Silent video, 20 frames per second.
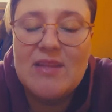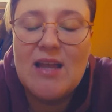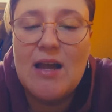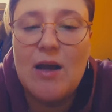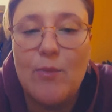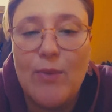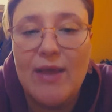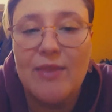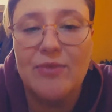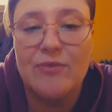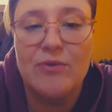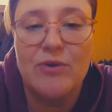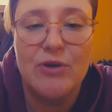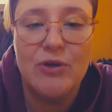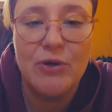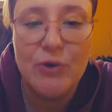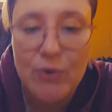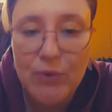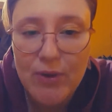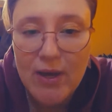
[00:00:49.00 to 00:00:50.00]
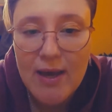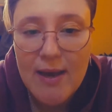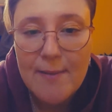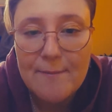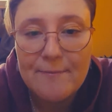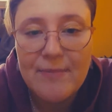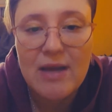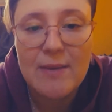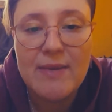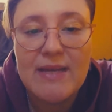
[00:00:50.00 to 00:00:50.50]
I went through
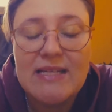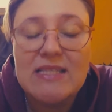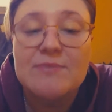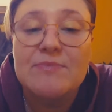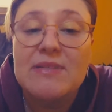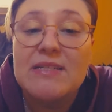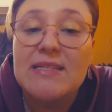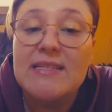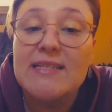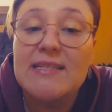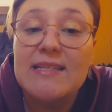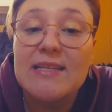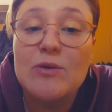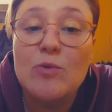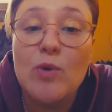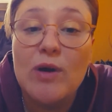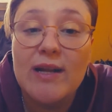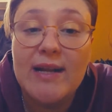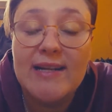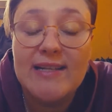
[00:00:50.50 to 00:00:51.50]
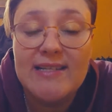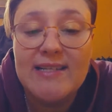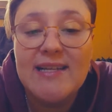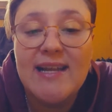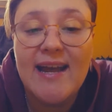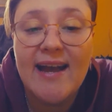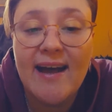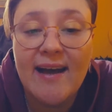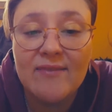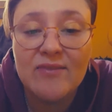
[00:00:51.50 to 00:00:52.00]
my basement to see what I did
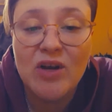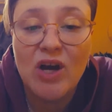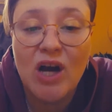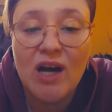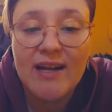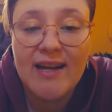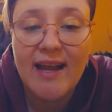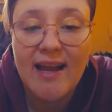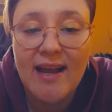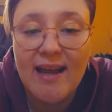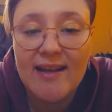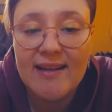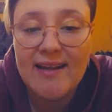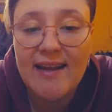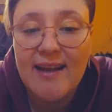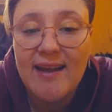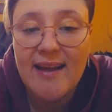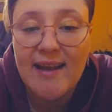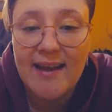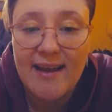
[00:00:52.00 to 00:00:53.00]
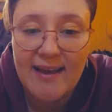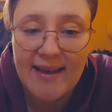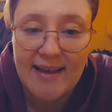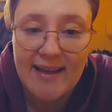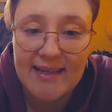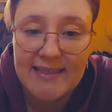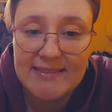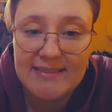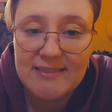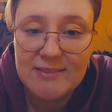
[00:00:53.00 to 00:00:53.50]
have on hand,
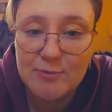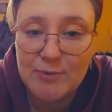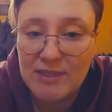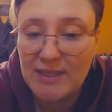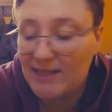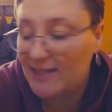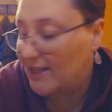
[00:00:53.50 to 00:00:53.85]
and what I